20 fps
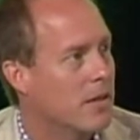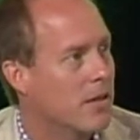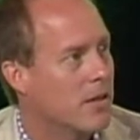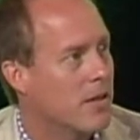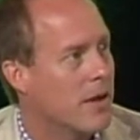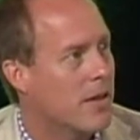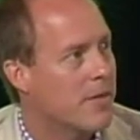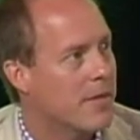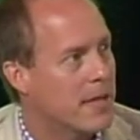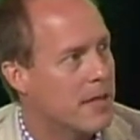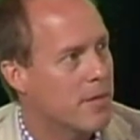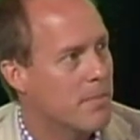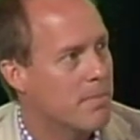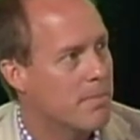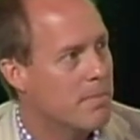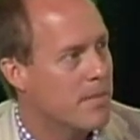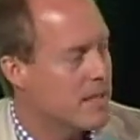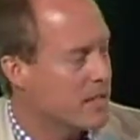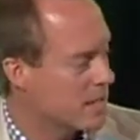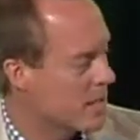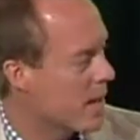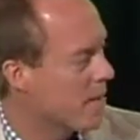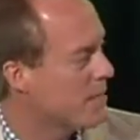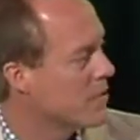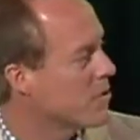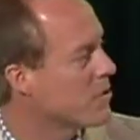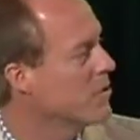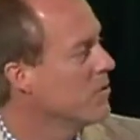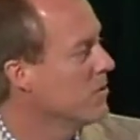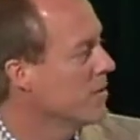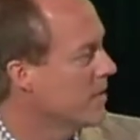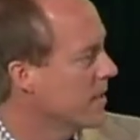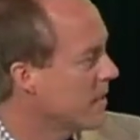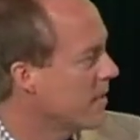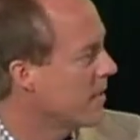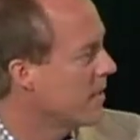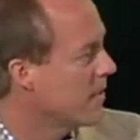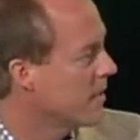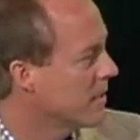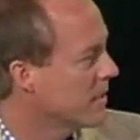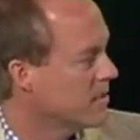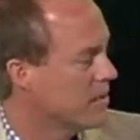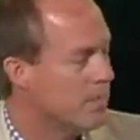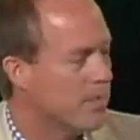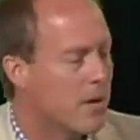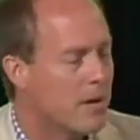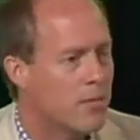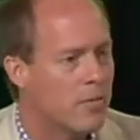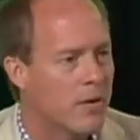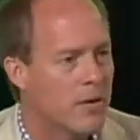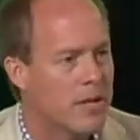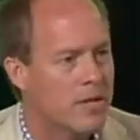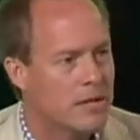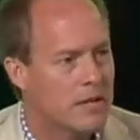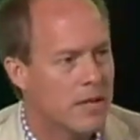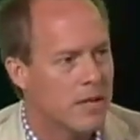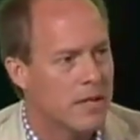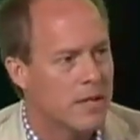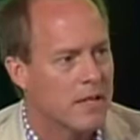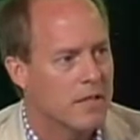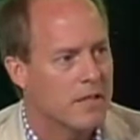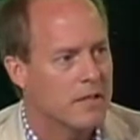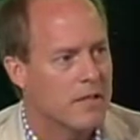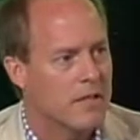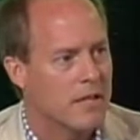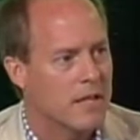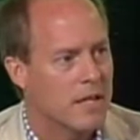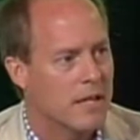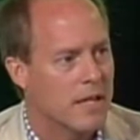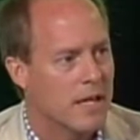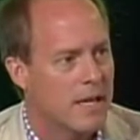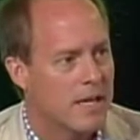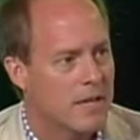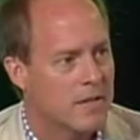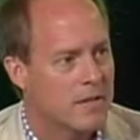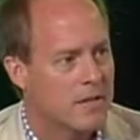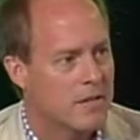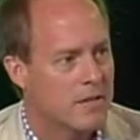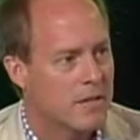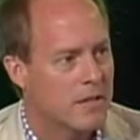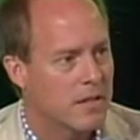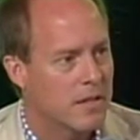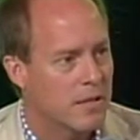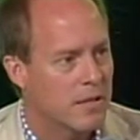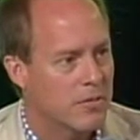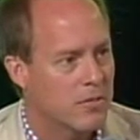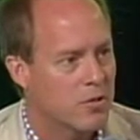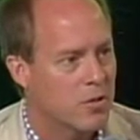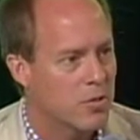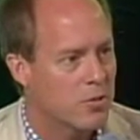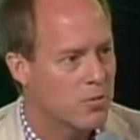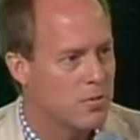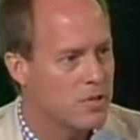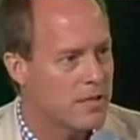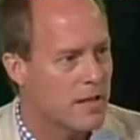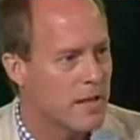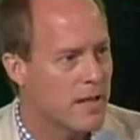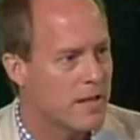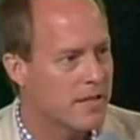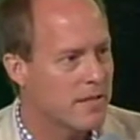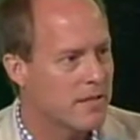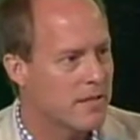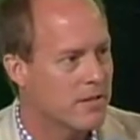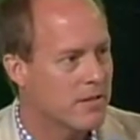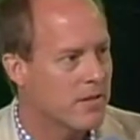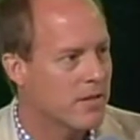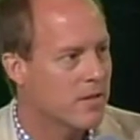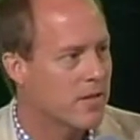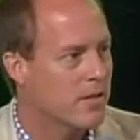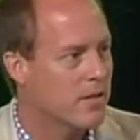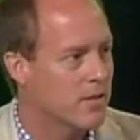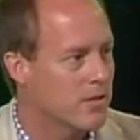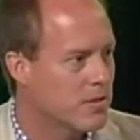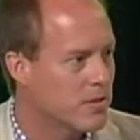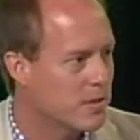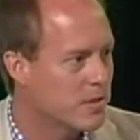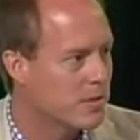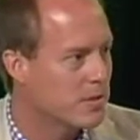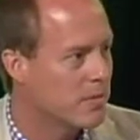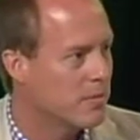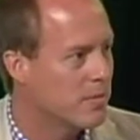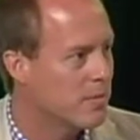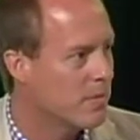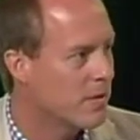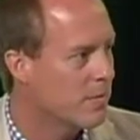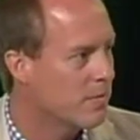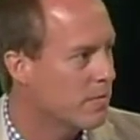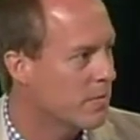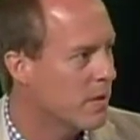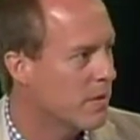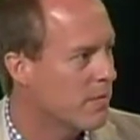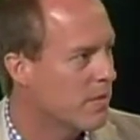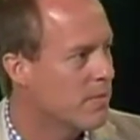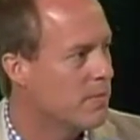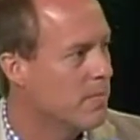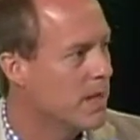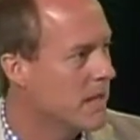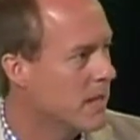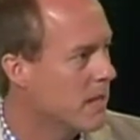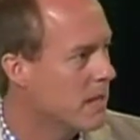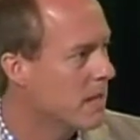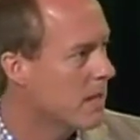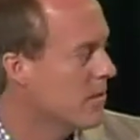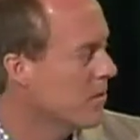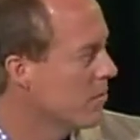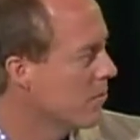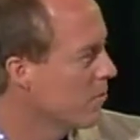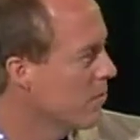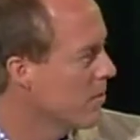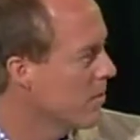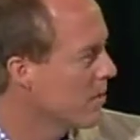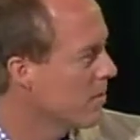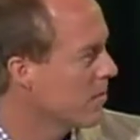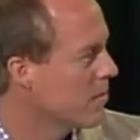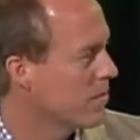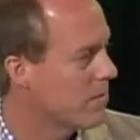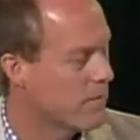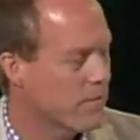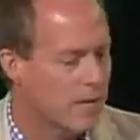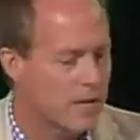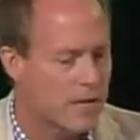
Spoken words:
I think the missed opportunity, I think is a better way to say it, is that as, two sides of the ecosystem of media with